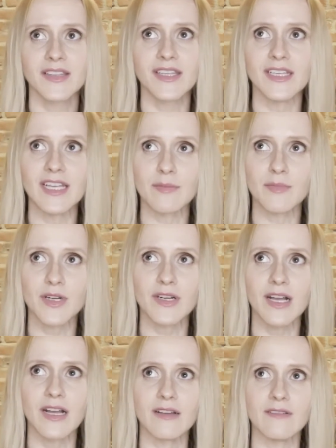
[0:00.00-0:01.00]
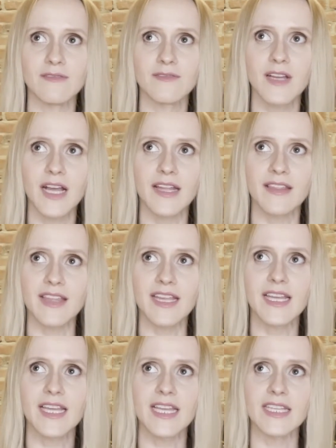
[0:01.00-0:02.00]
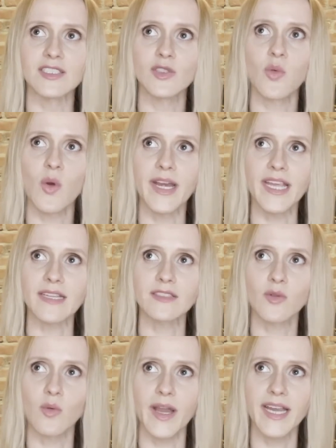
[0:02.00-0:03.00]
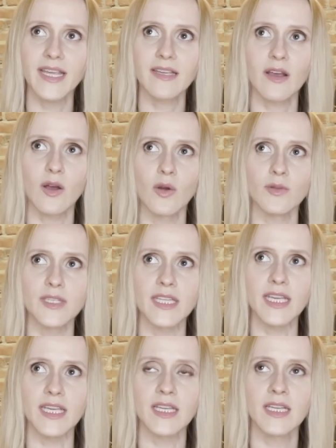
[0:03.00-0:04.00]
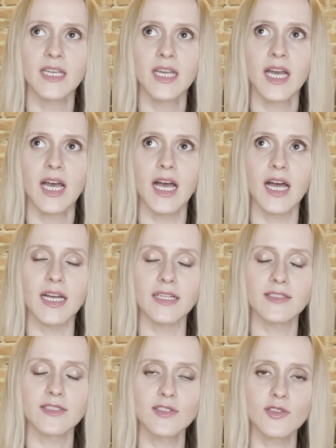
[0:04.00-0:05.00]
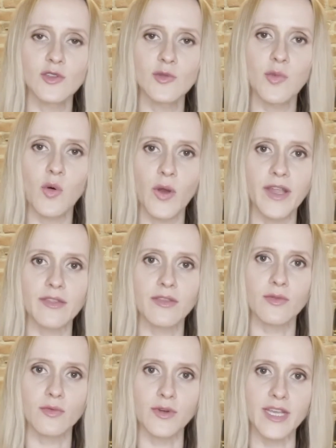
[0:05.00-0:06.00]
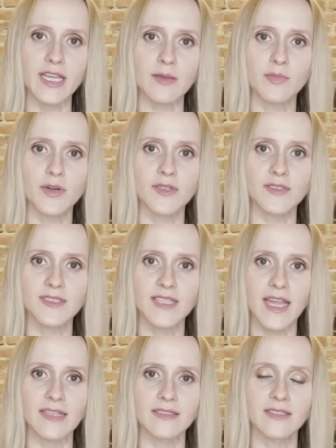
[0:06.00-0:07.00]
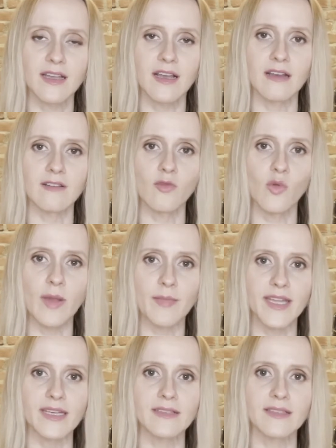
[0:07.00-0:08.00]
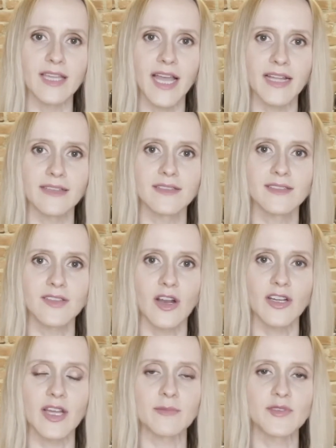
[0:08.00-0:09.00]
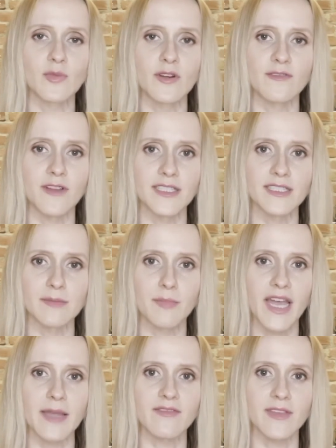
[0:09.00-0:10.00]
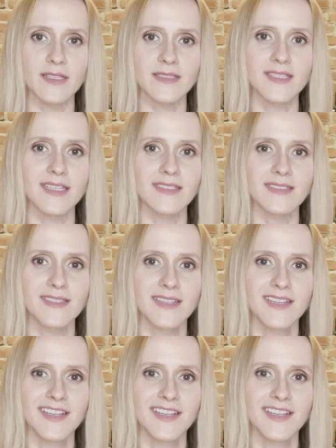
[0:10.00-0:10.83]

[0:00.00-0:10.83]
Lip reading: number of, I think in 2020, only 2.3% of women-led startups were funded by VCs.